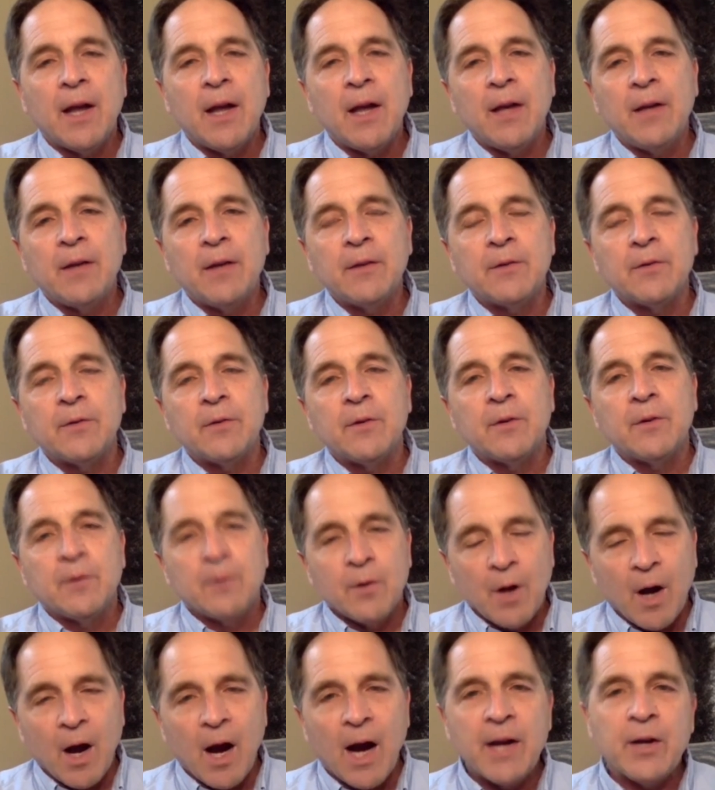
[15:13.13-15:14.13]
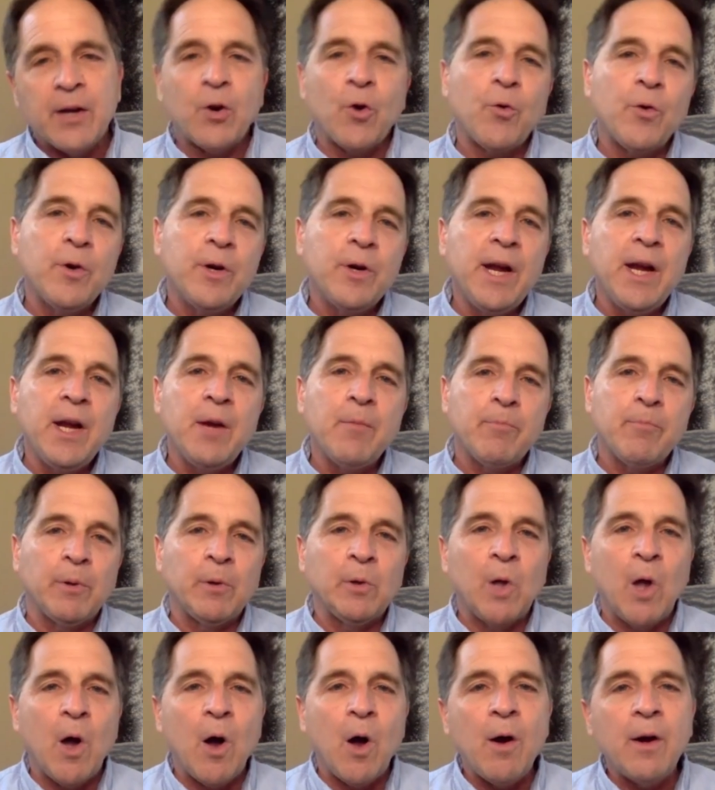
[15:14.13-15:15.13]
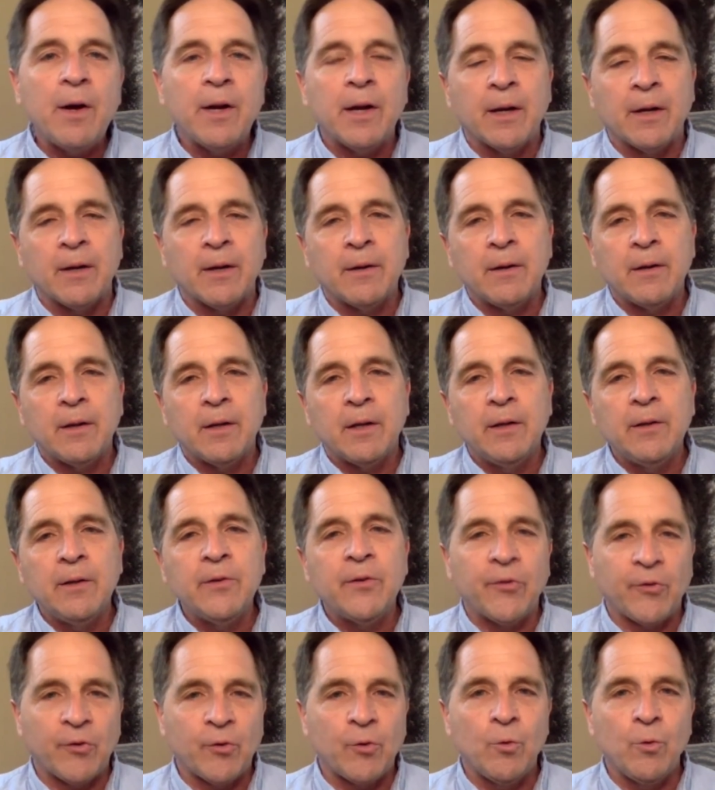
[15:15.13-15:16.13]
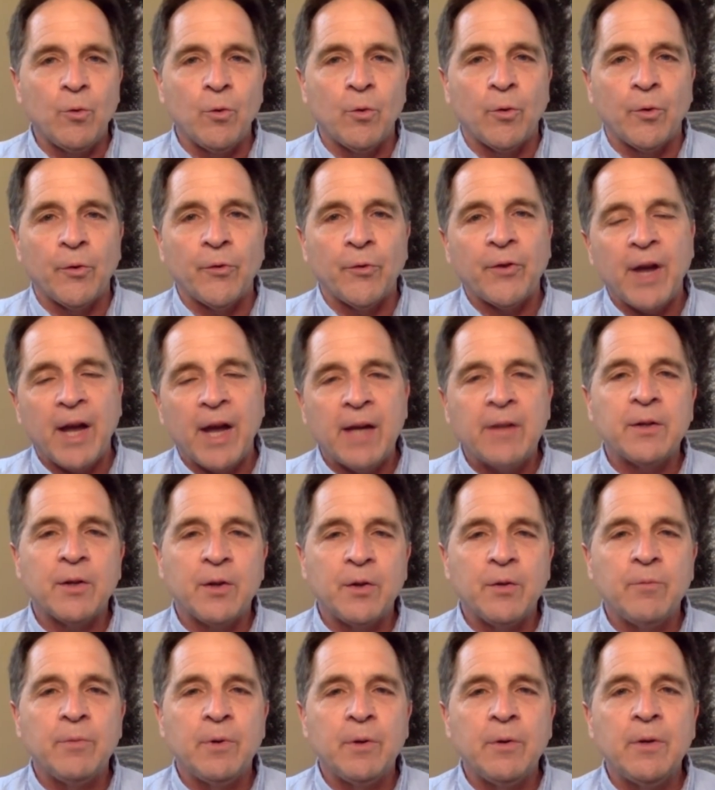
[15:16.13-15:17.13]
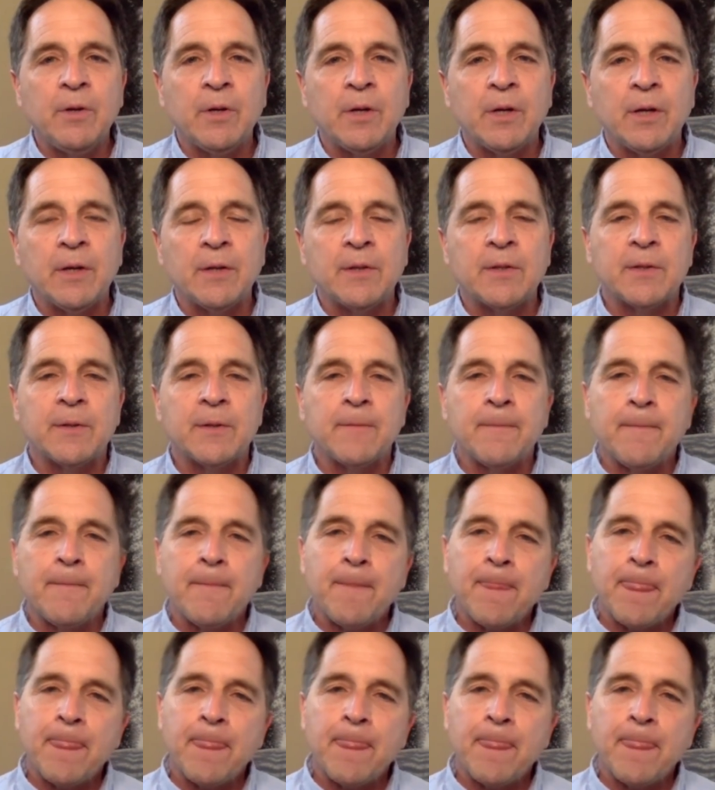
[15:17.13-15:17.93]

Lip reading: And I create belonging in schools and communities